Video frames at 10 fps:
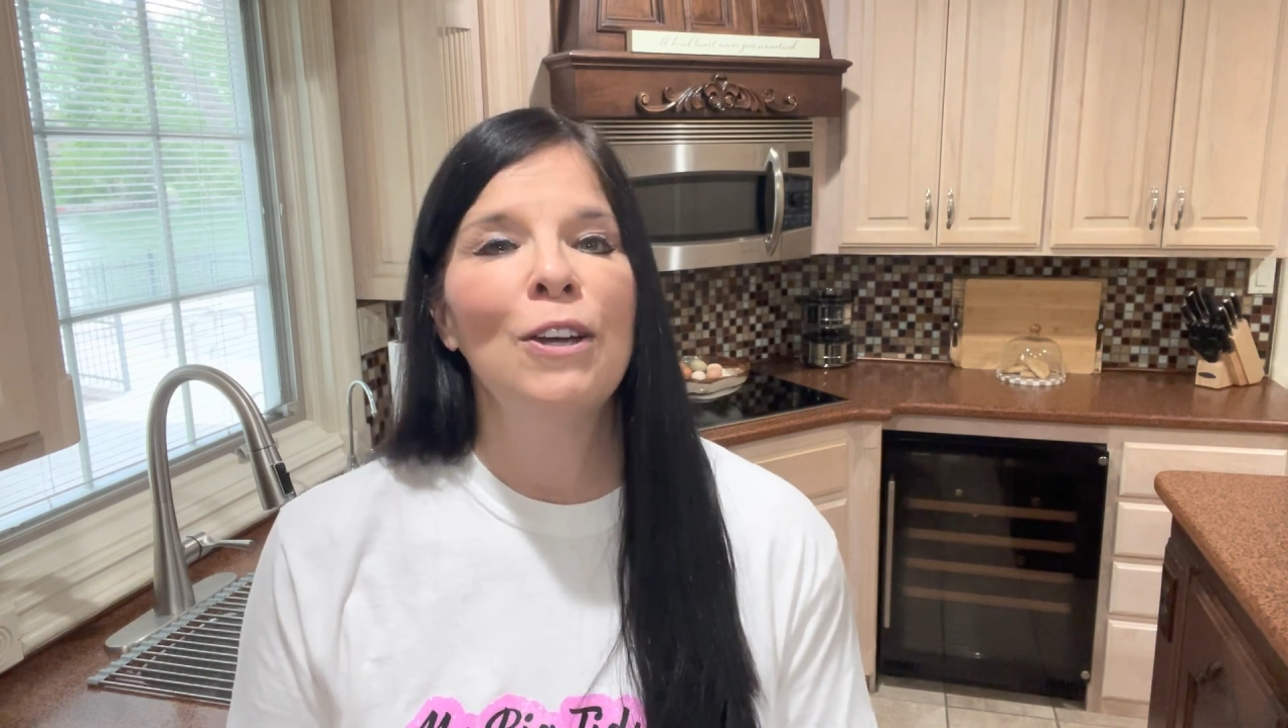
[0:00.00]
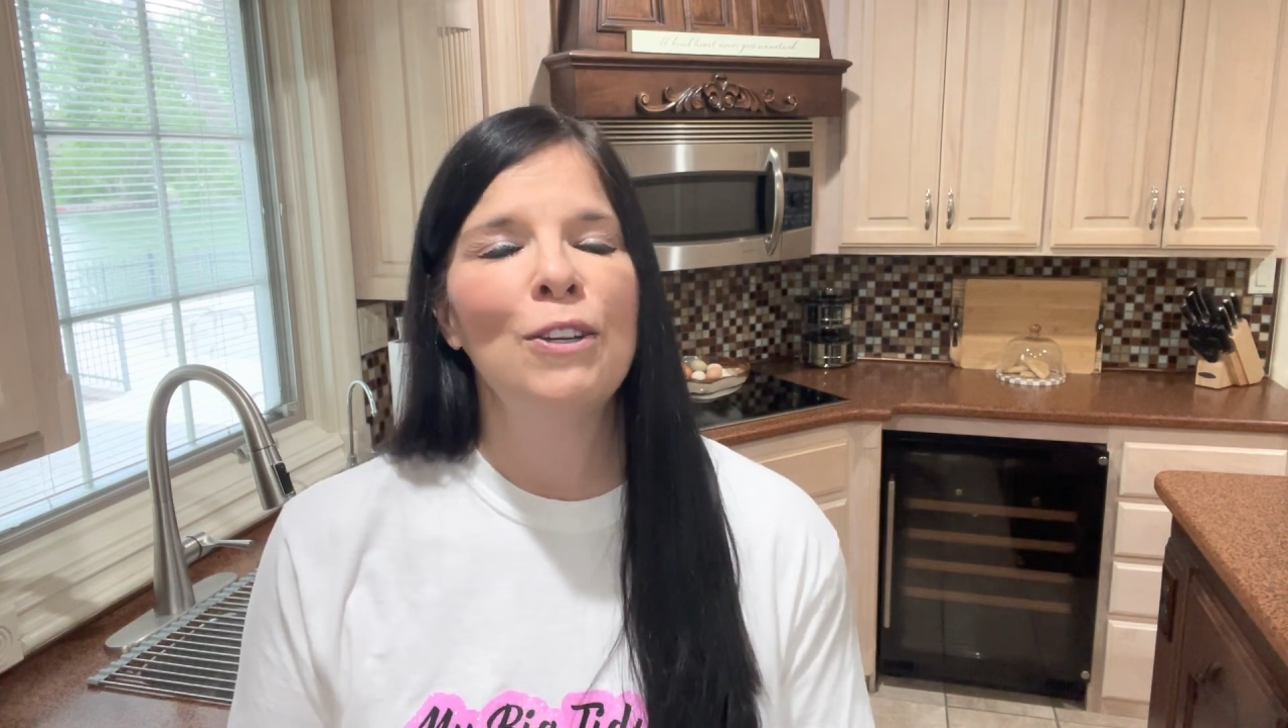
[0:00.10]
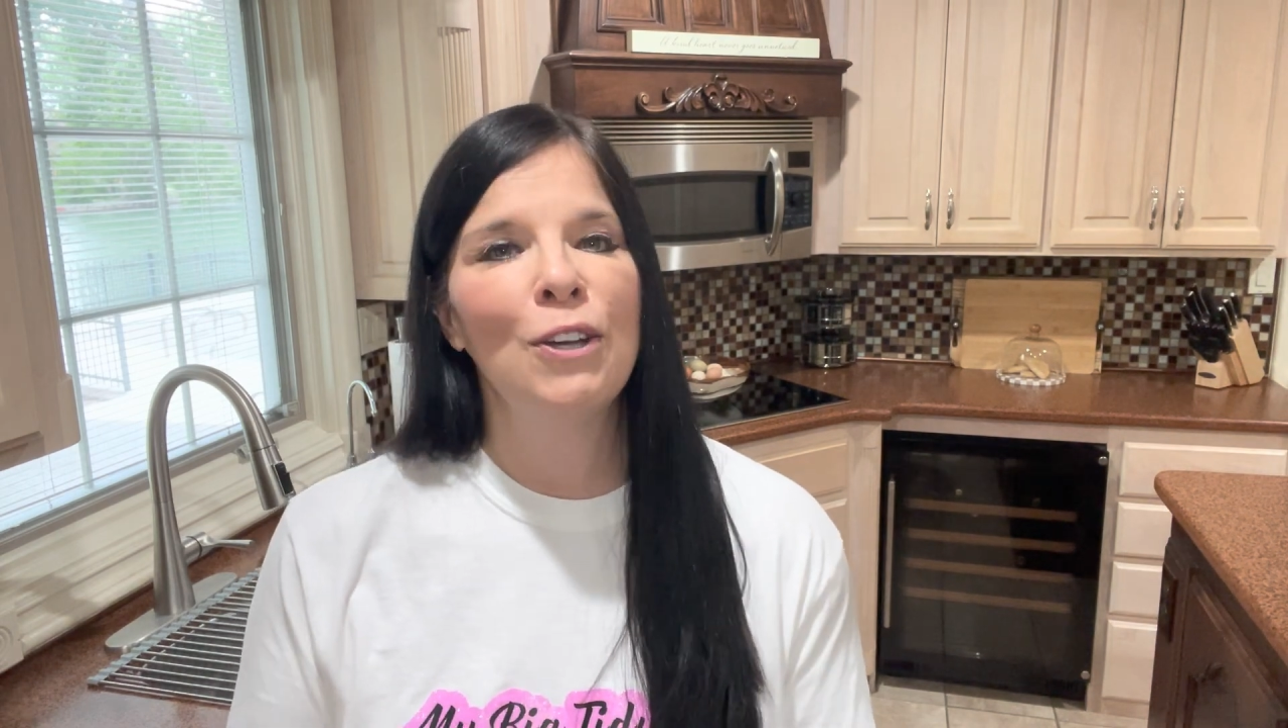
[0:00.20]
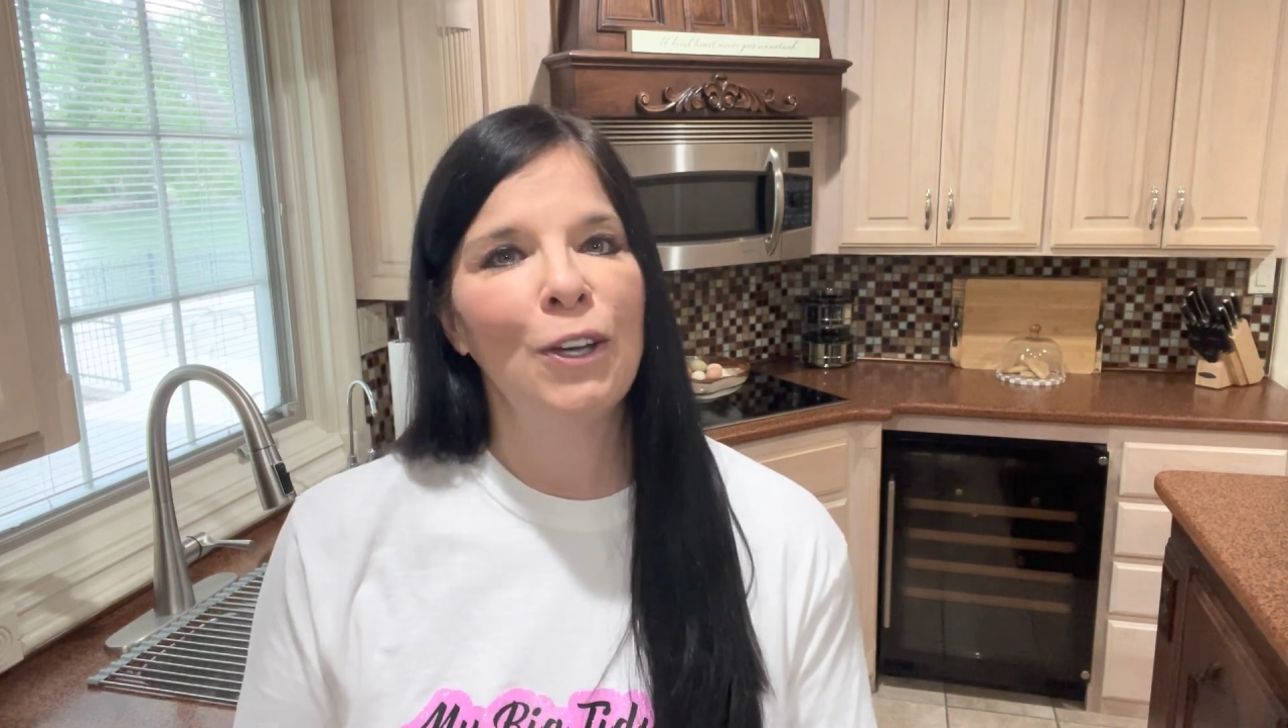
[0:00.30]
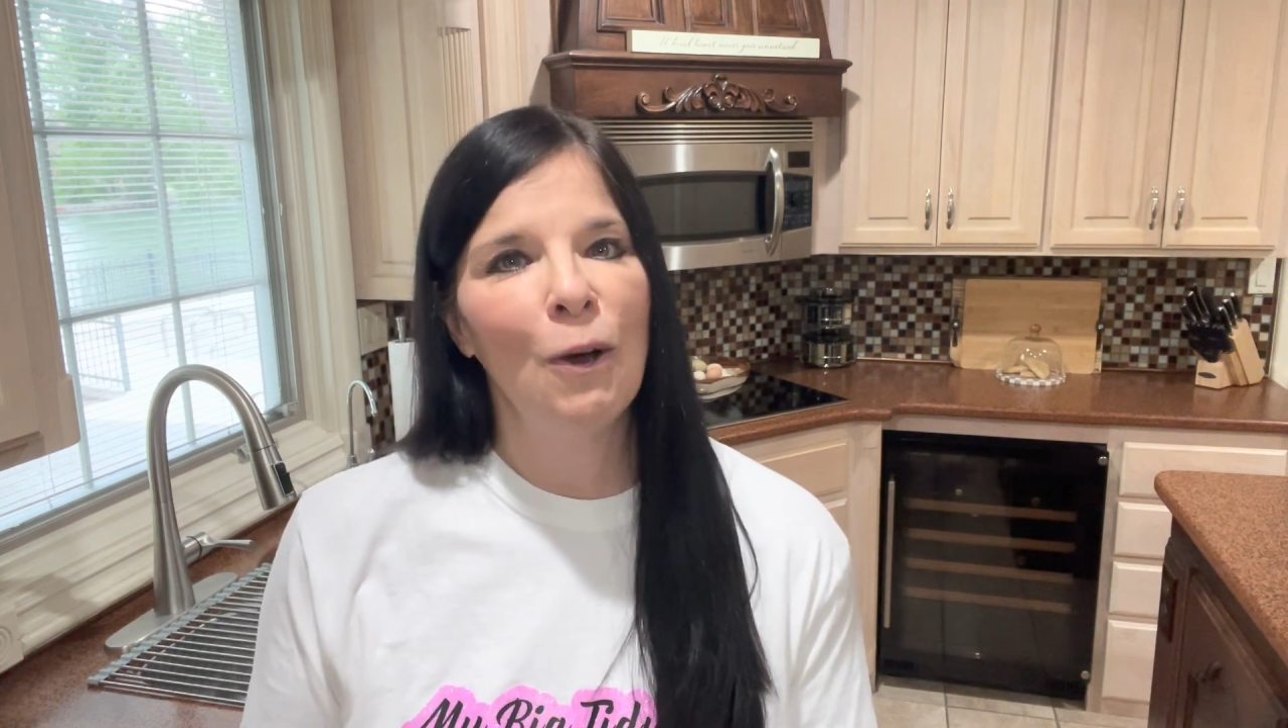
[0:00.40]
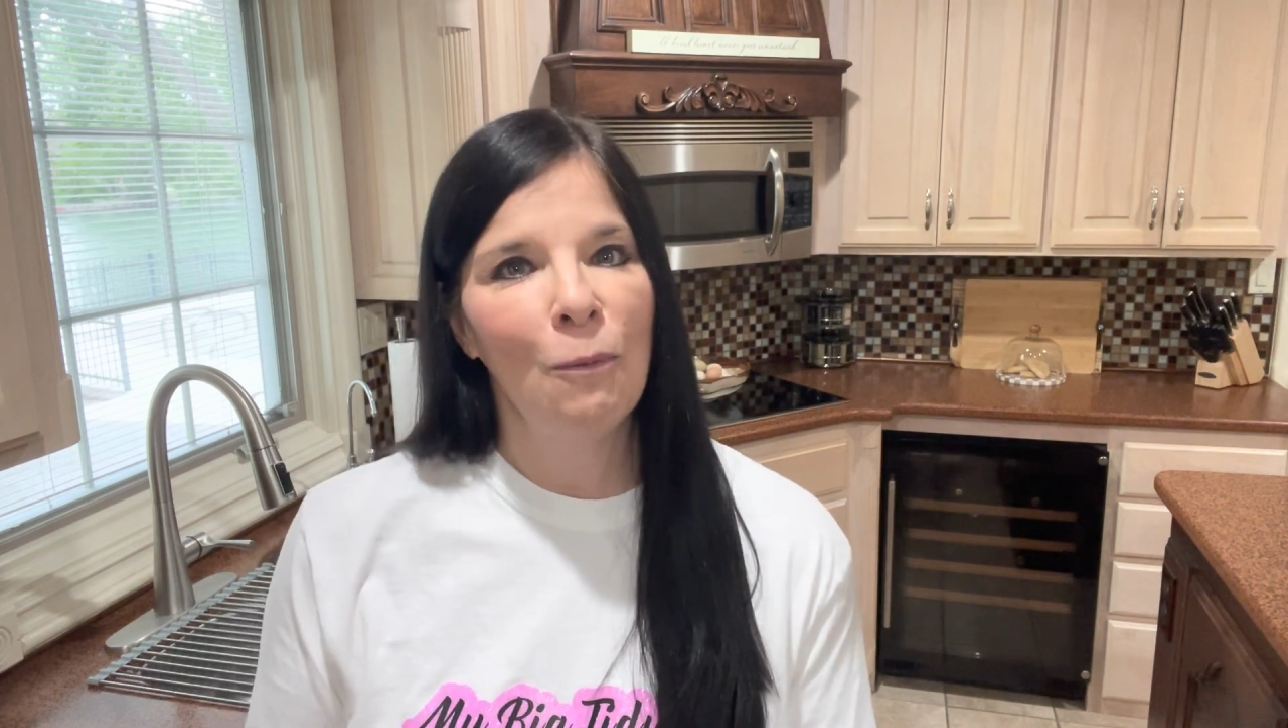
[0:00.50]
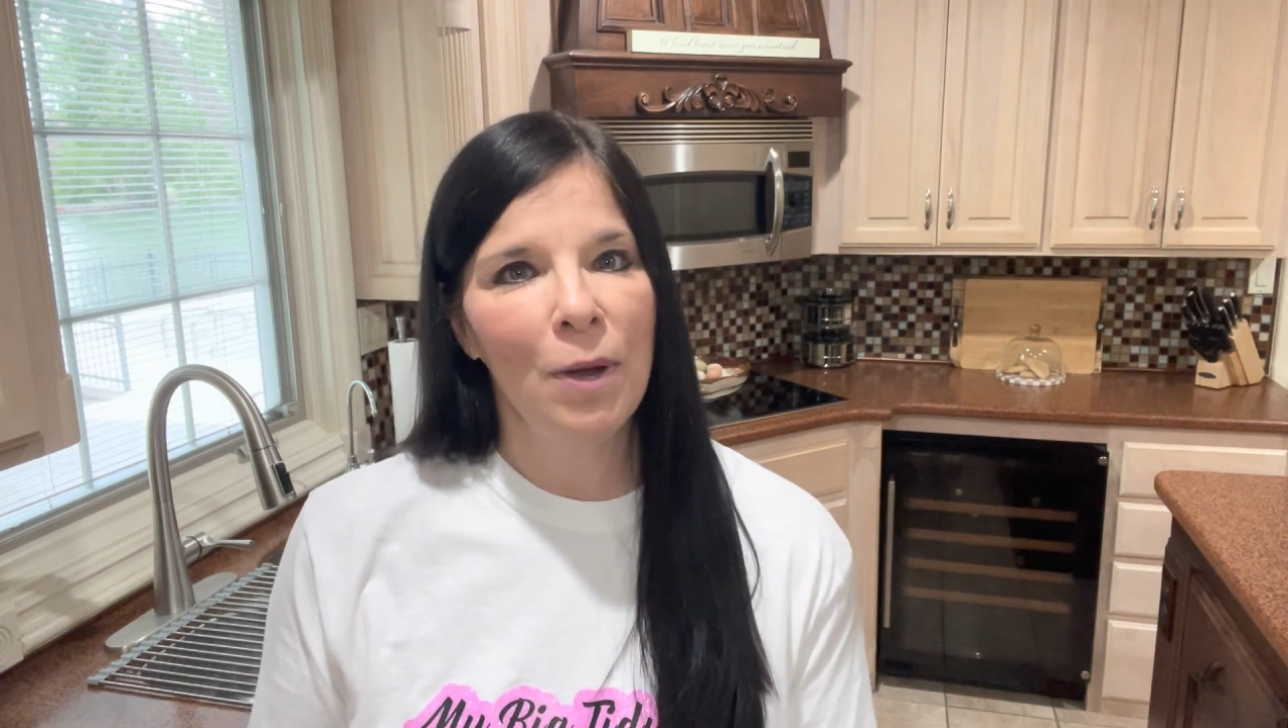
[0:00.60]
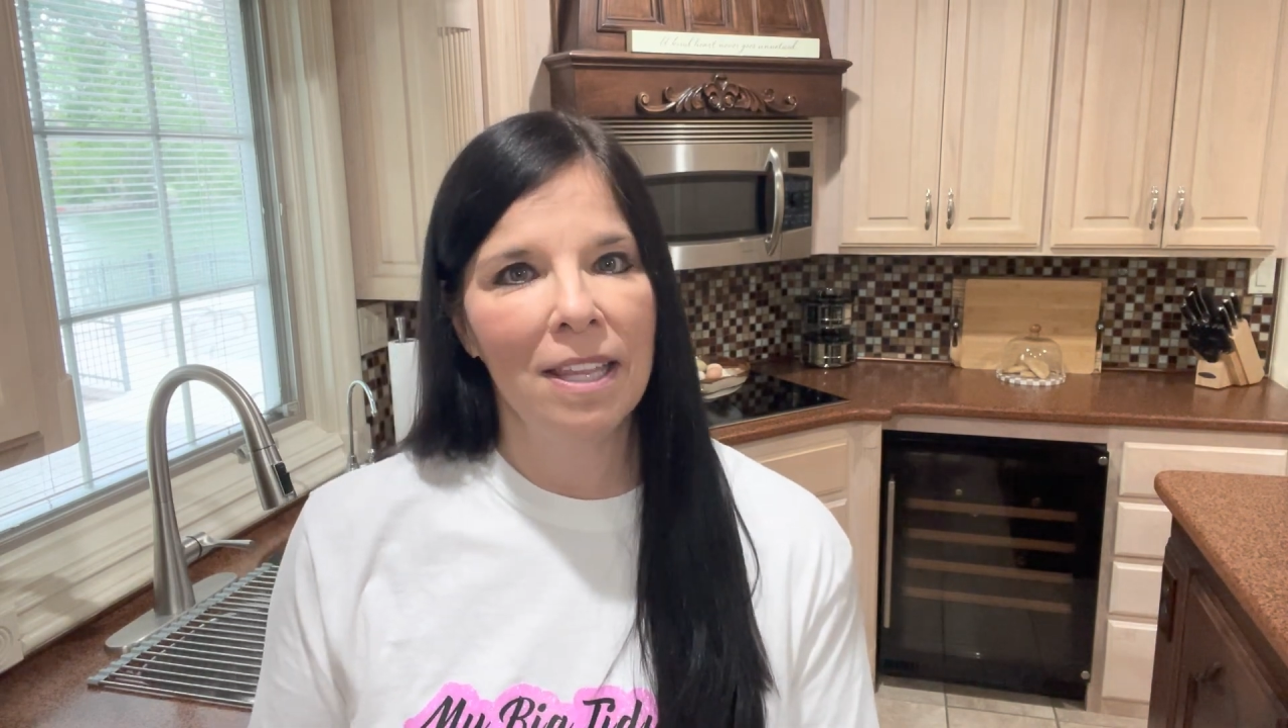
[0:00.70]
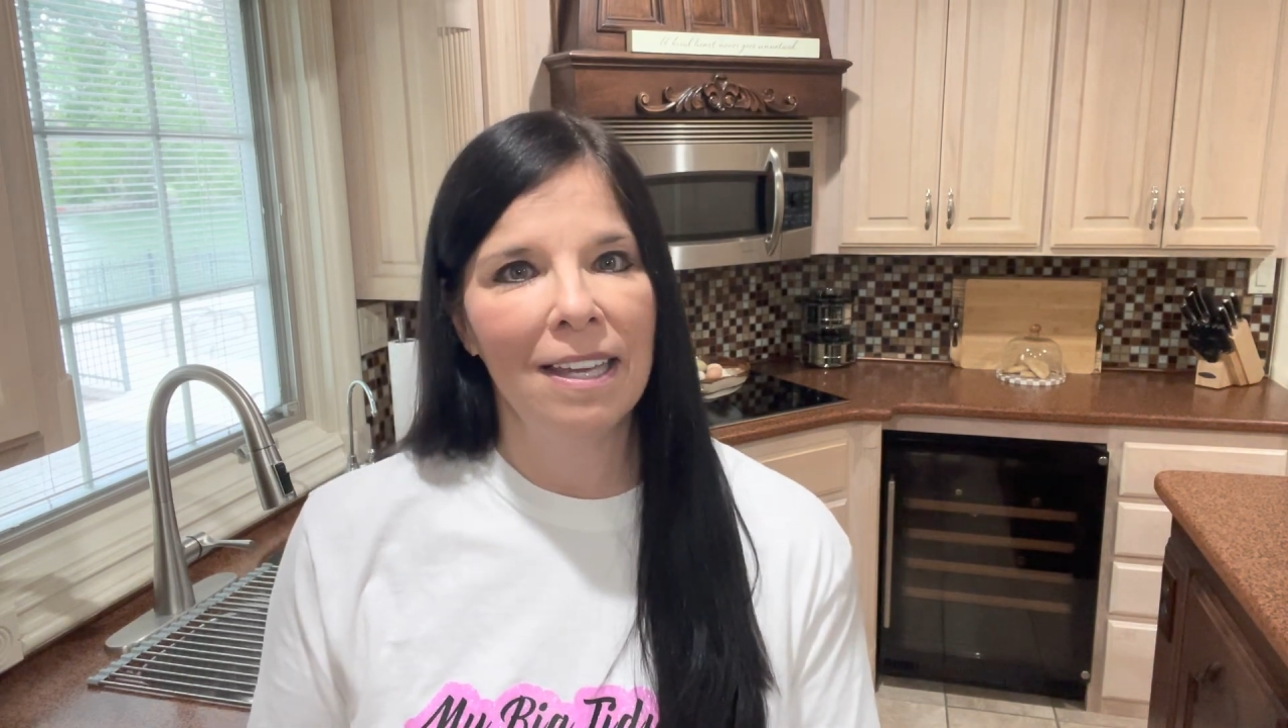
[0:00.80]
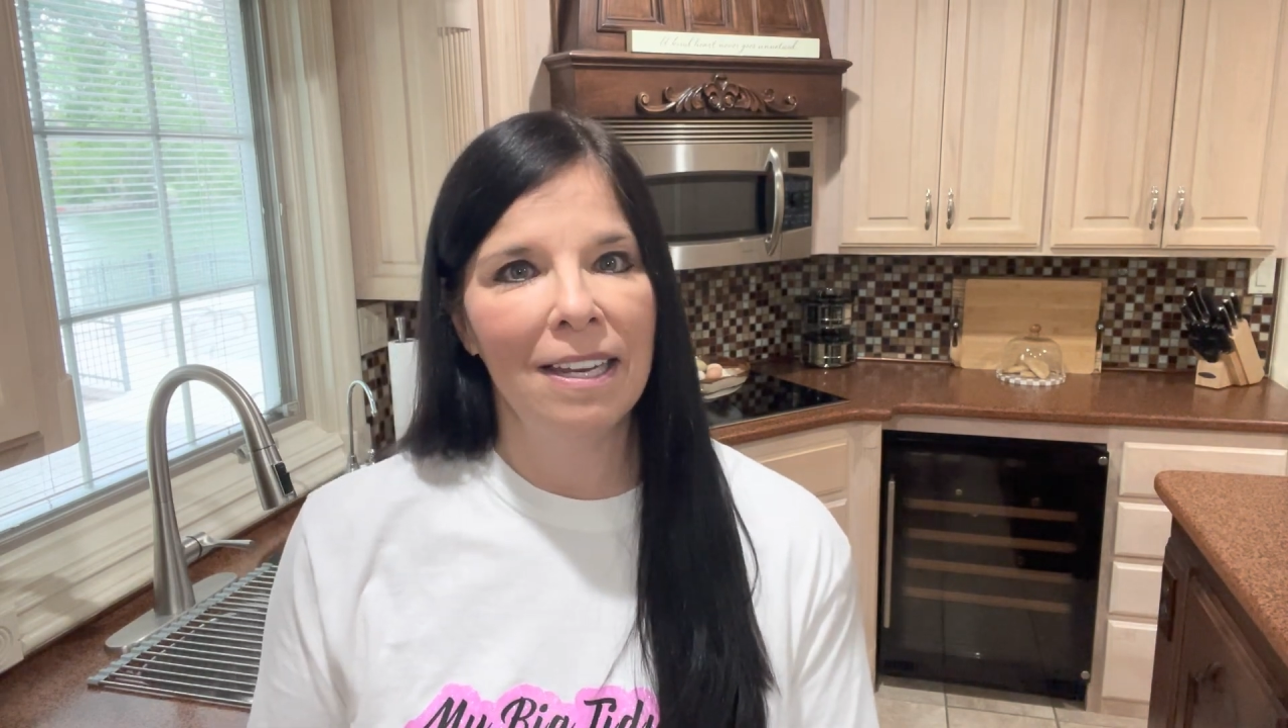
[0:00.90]
to go
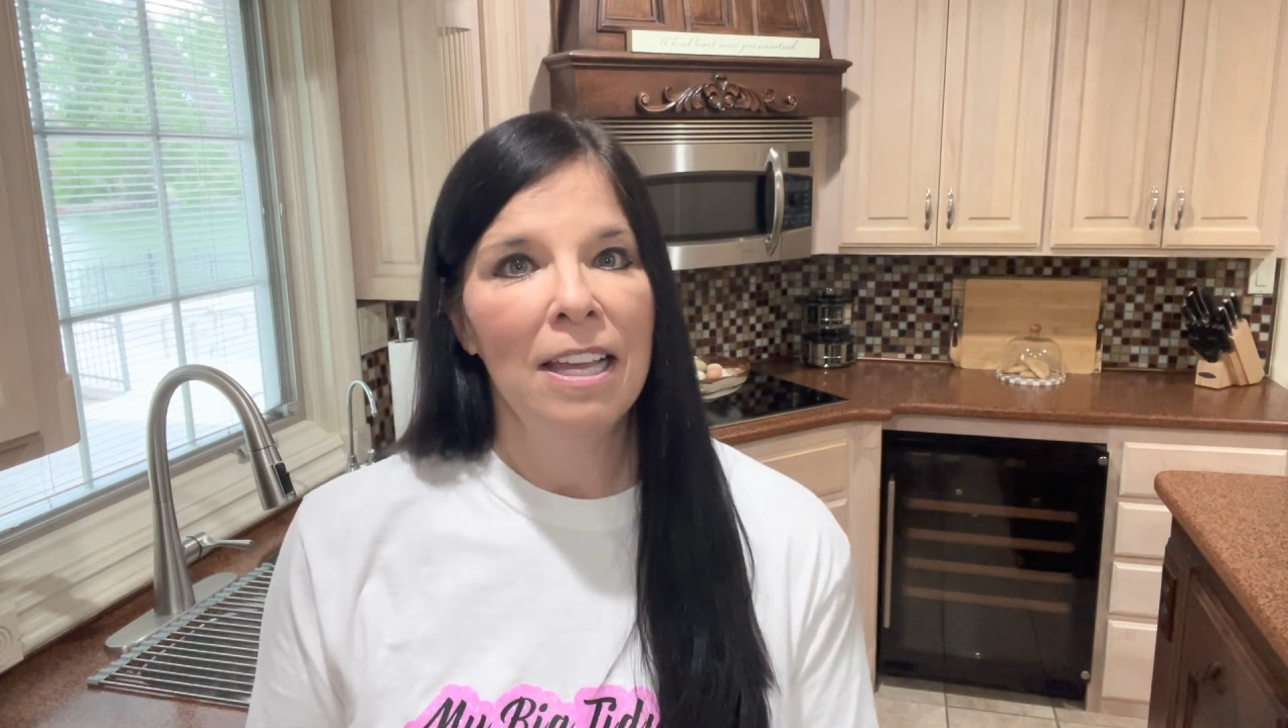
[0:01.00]
with it,